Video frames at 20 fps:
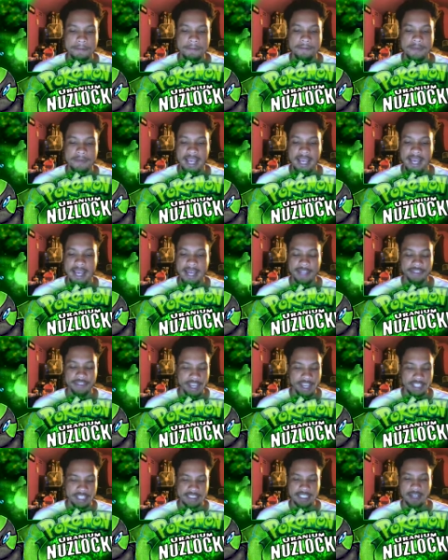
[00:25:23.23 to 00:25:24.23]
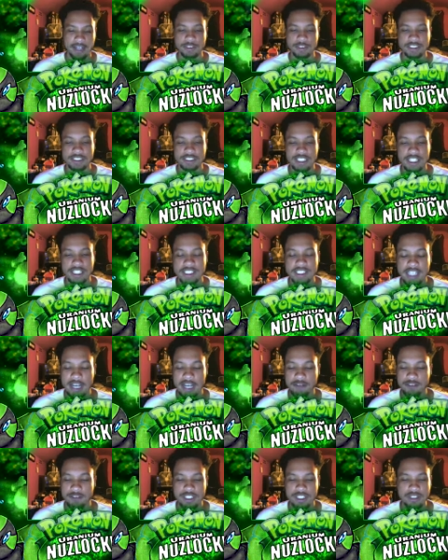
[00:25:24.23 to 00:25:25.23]
And that's how it's done. Now
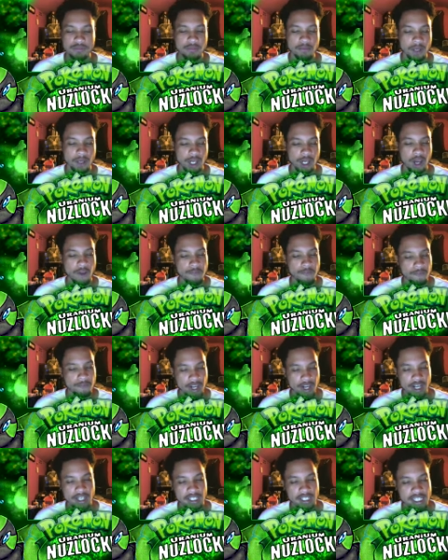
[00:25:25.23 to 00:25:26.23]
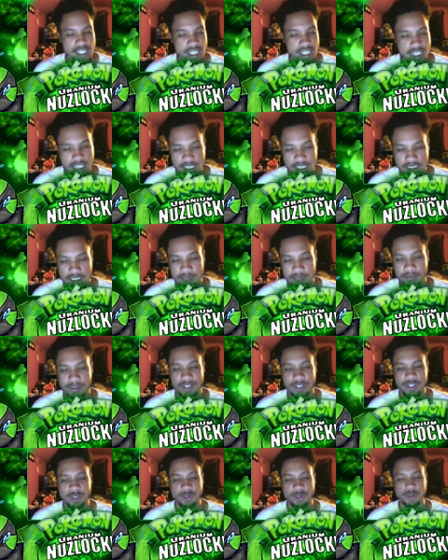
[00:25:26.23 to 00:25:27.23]
Chyinmunk are fairly easy,
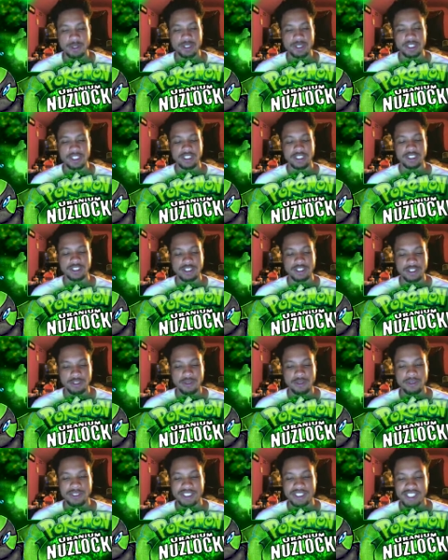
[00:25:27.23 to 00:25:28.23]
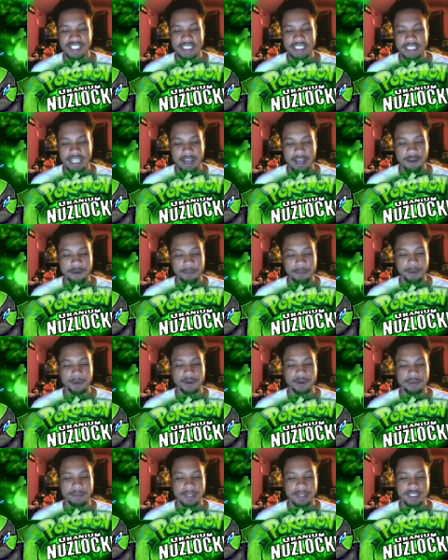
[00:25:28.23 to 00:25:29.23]
but you'll sure encounter
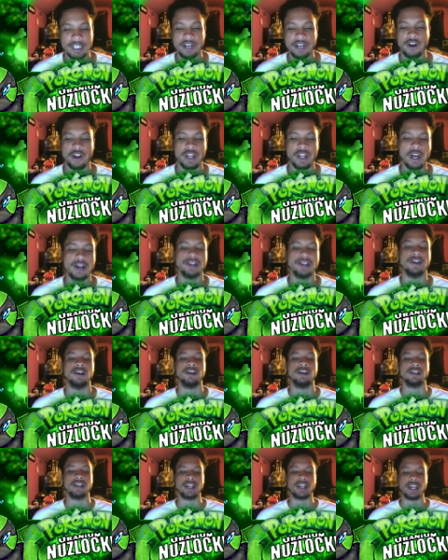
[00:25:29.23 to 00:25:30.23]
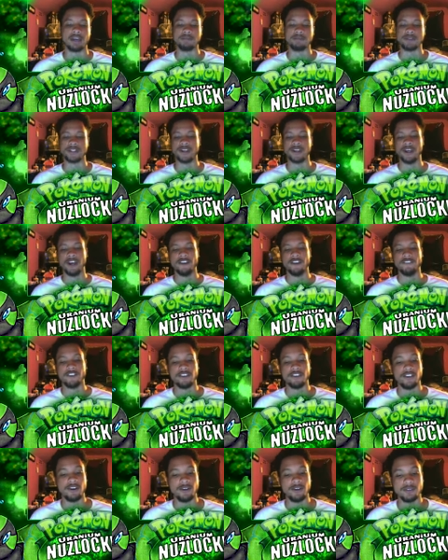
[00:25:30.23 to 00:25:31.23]
Pokemon that are a lot harder to capture. For
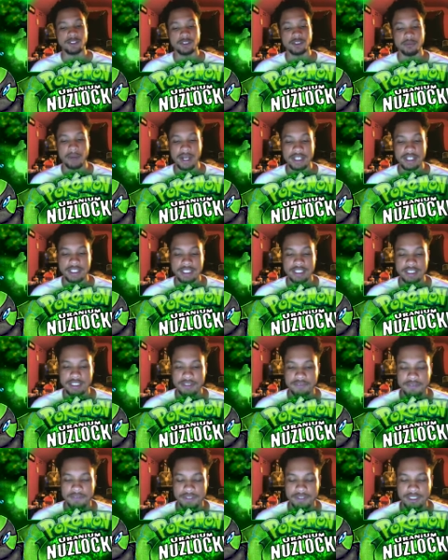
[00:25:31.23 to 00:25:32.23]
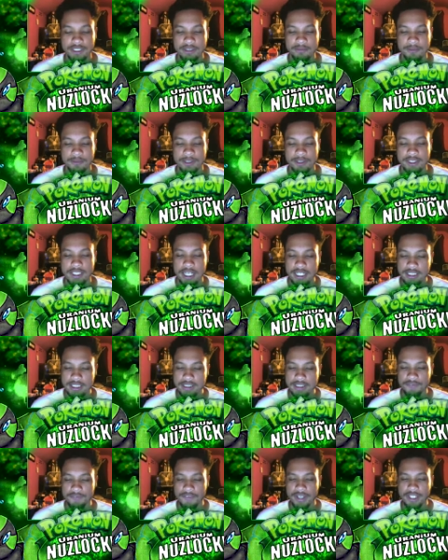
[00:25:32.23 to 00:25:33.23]
those, you might need to inflict them with status
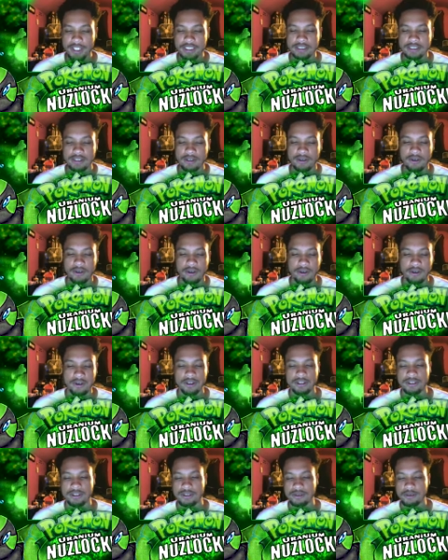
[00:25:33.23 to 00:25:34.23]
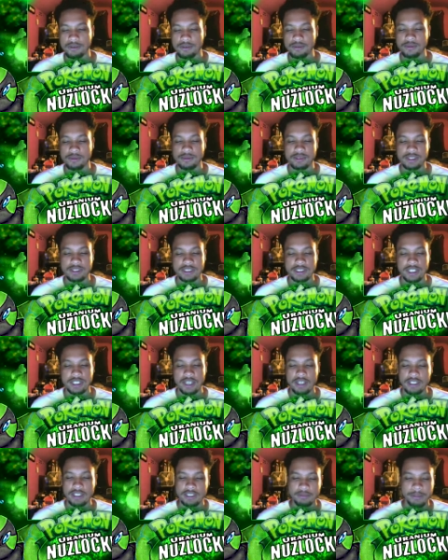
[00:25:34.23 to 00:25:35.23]
effects or use
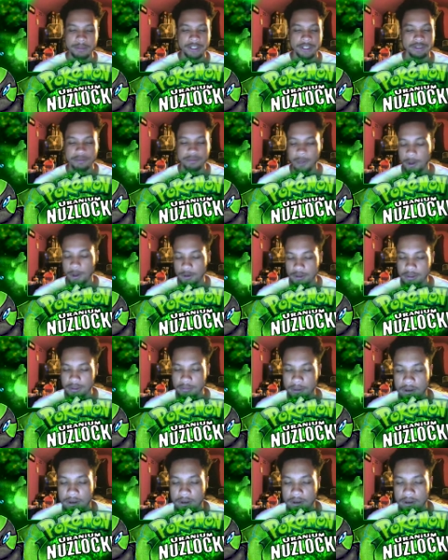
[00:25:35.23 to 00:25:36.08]
a special Pokemon.